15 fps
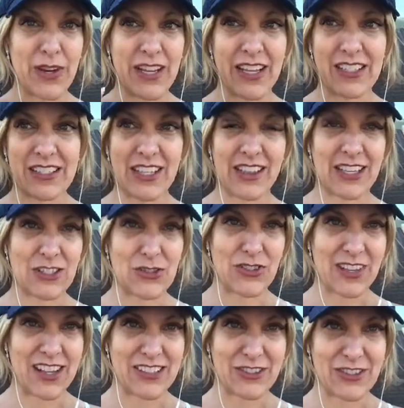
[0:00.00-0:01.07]

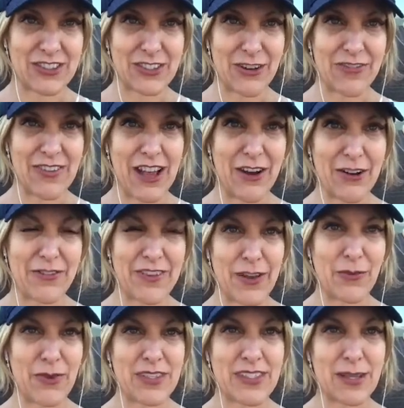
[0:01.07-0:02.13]
intellectualize ourselves out of it,
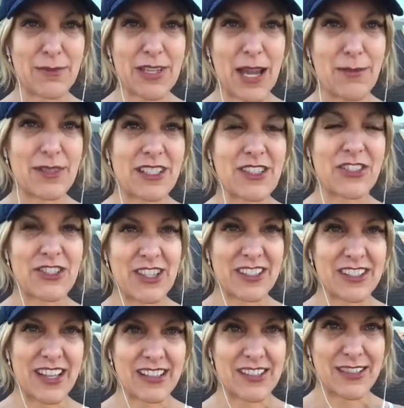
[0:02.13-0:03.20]
when sometimes it's just
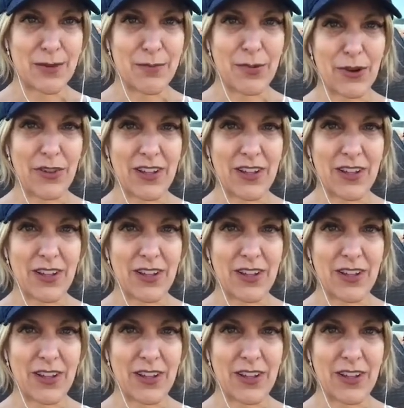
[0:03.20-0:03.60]
that simple.